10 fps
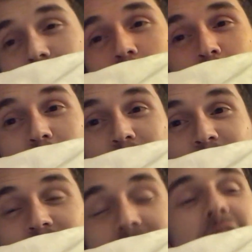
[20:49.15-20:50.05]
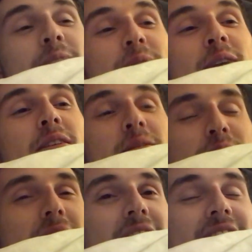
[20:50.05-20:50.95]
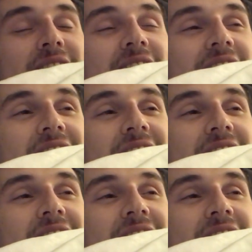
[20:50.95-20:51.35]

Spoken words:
lo and behold, I'm now in bed.